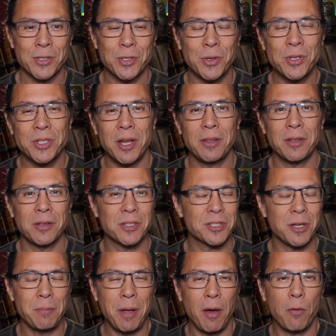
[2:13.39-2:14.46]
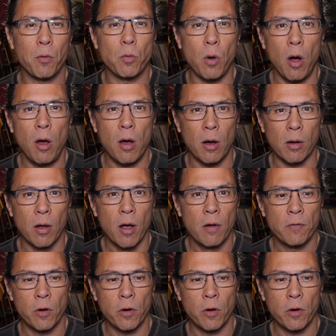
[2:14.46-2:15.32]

So you're saying that it's somehow wrong